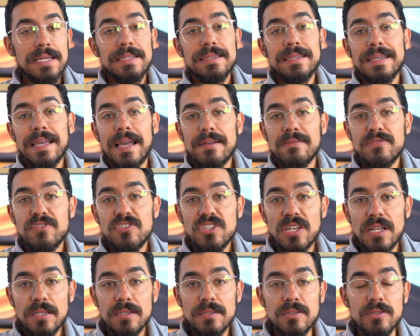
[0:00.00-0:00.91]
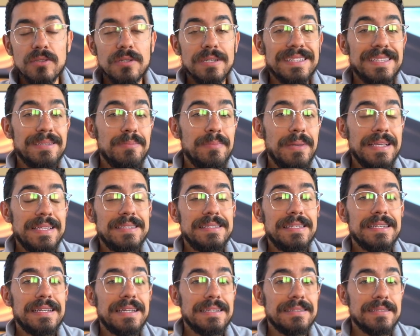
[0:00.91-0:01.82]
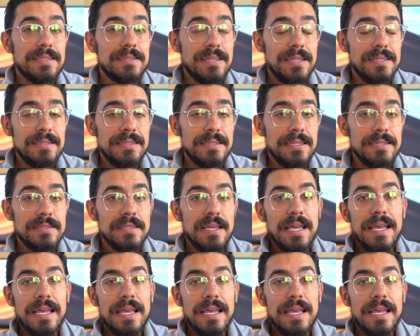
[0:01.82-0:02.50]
they have shelter, the basic necessities,